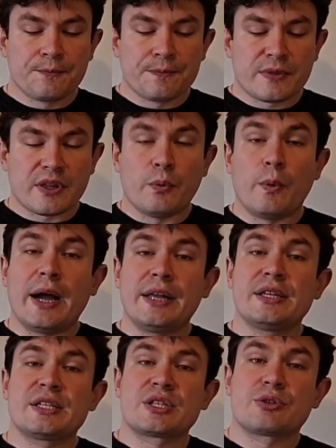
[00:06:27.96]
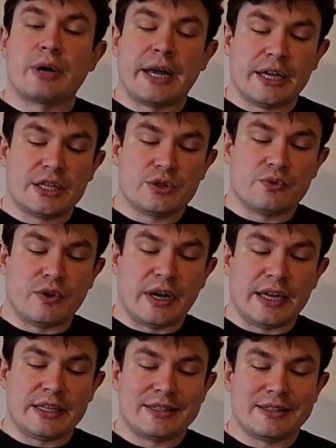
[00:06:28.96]
white is trying to
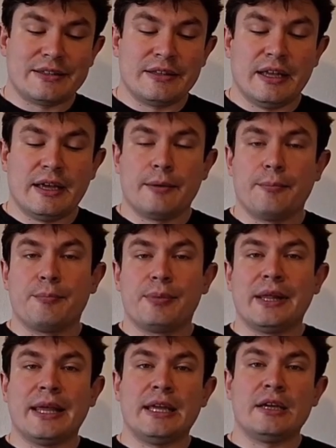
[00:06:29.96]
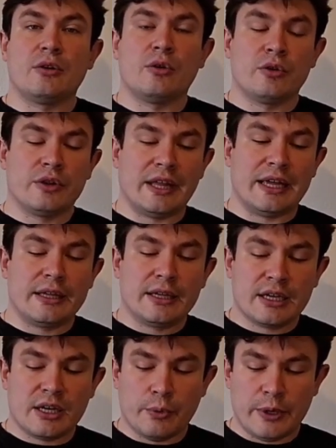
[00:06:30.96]
find the play on the
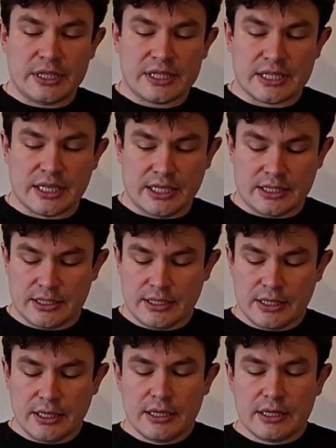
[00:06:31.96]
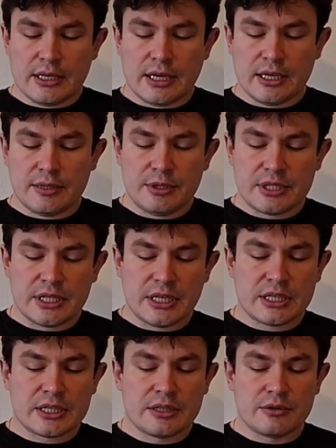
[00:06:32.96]
queen side. Knight
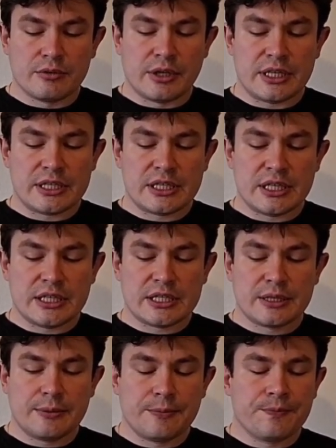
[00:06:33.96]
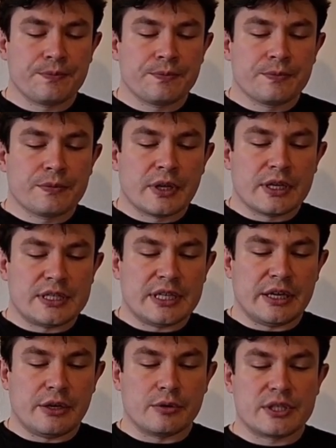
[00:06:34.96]
b6, rook a6,
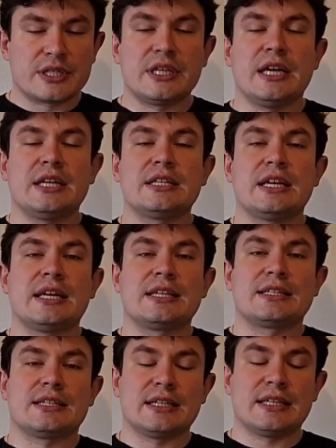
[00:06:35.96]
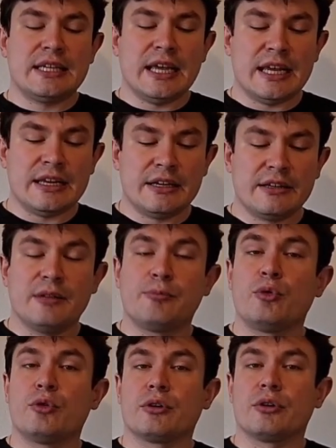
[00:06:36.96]
take on c8, and gaining the
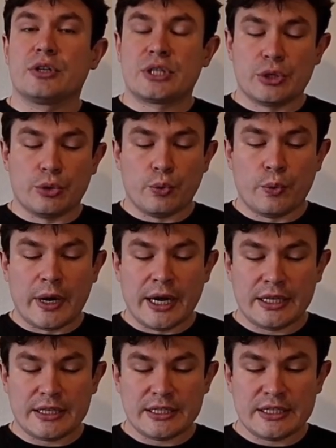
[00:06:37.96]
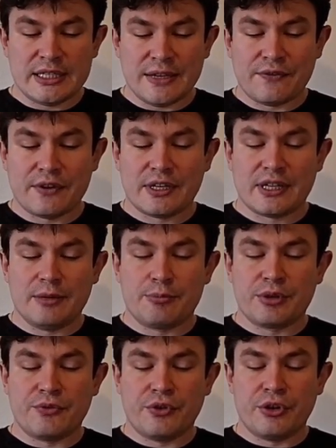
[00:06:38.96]
pawn. So white definitely
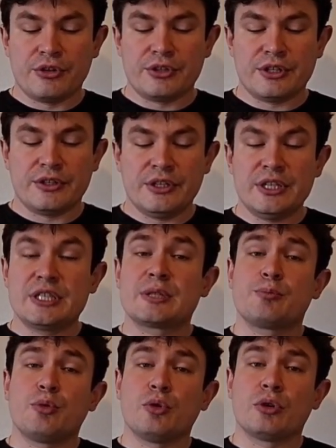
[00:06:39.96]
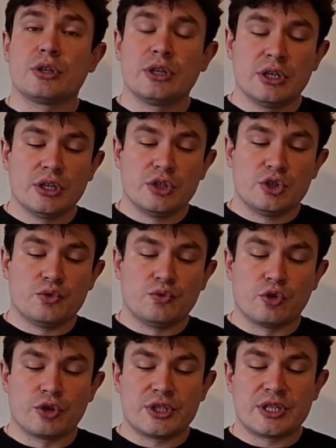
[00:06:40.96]
preferred this pawn
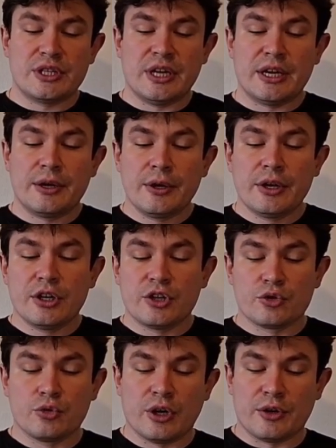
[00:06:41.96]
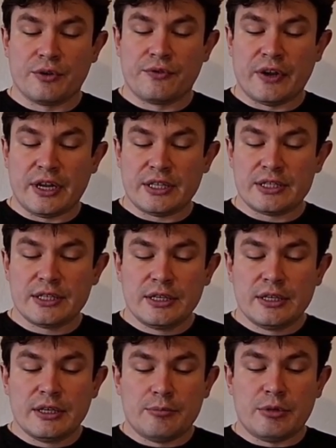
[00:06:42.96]
towards the rook on f8,
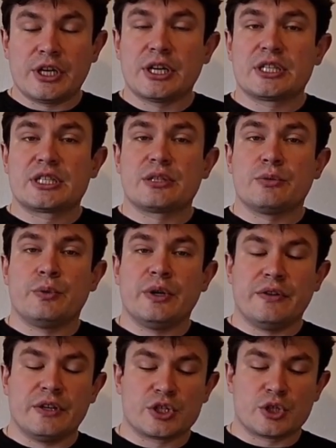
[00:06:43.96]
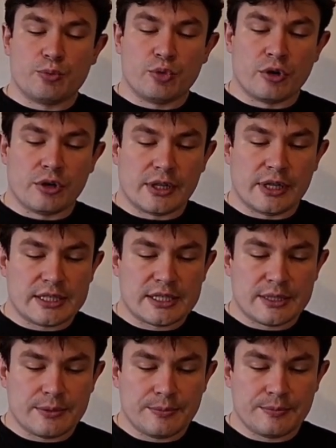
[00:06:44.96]
because with the support,
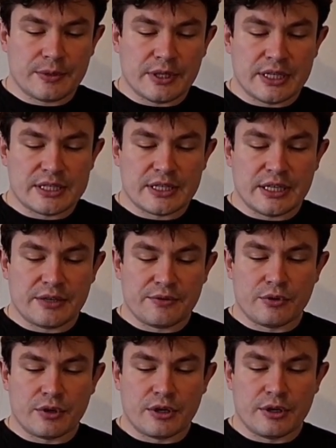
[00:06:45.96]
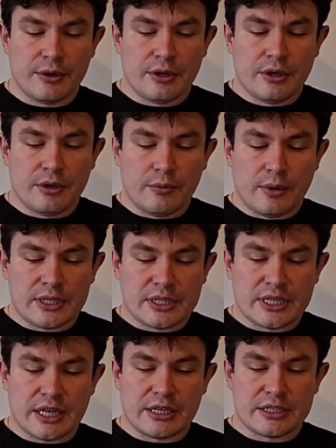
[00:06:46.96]
let's think for 1
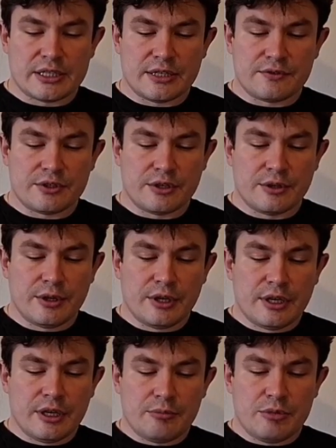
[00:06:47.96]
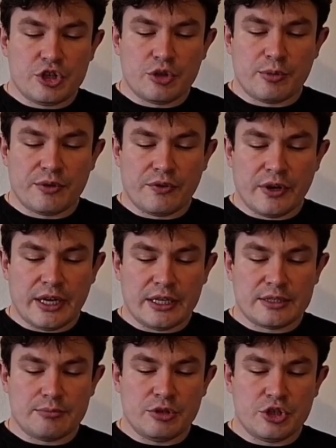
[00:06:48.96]
second. After bishop
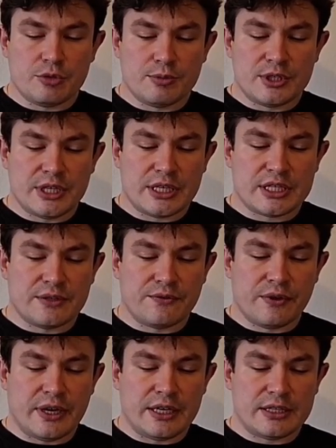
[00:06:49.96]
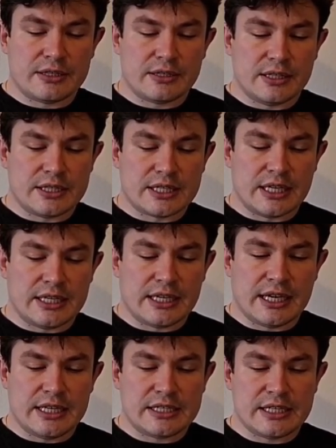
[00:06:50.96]
f8, bishop takes f8, let's say
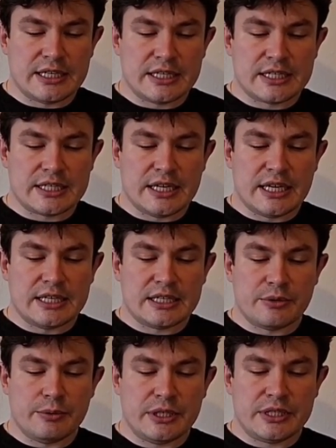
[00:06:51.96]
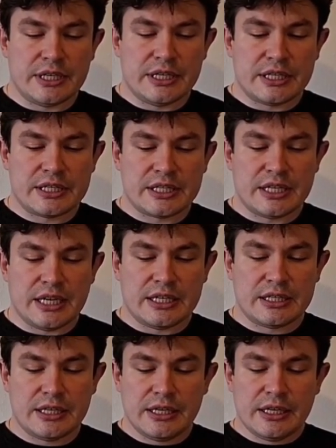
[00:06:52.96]
knight takes c8, queen takes c8.
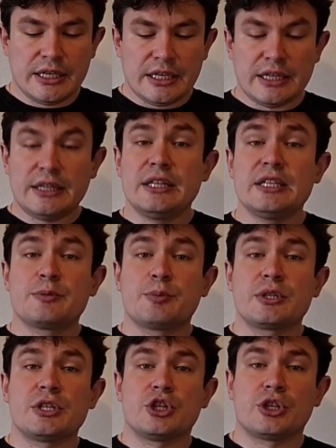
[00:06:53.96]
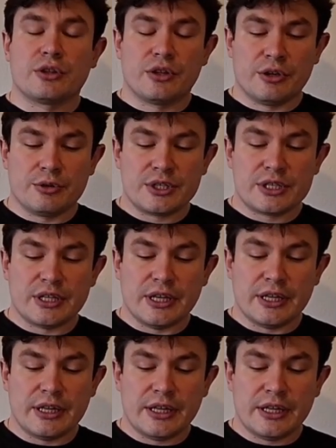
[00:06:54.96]
In this position, there is the